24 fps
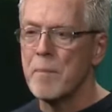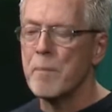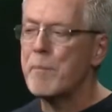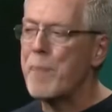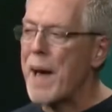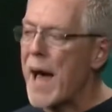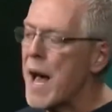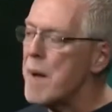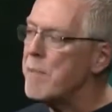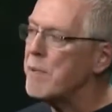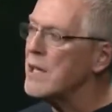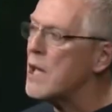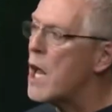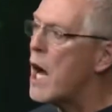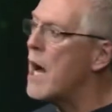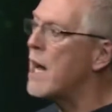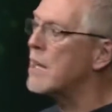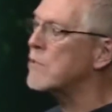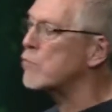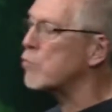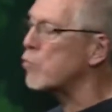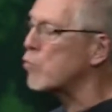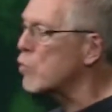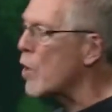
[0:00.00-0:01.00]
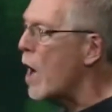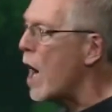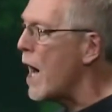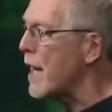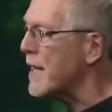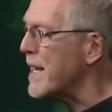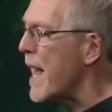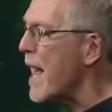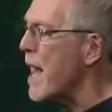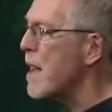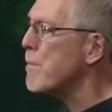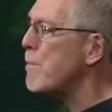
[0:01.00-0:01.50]
Babylon's
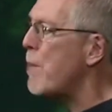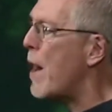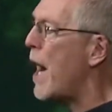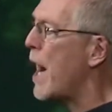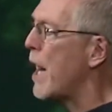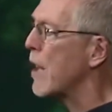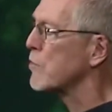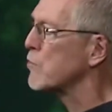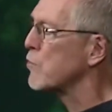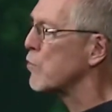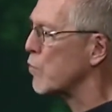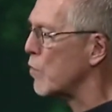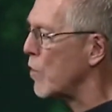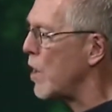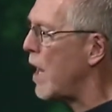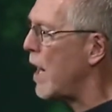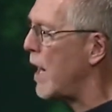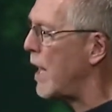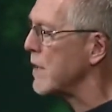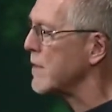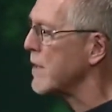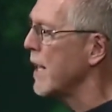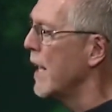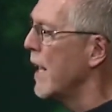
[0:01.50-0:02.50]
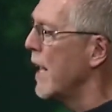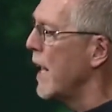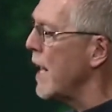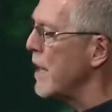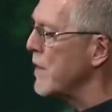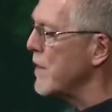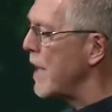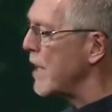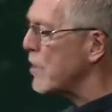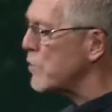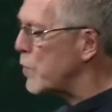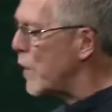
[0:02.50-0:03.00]
rot, empires rot.
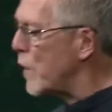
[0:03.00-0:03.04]
And that's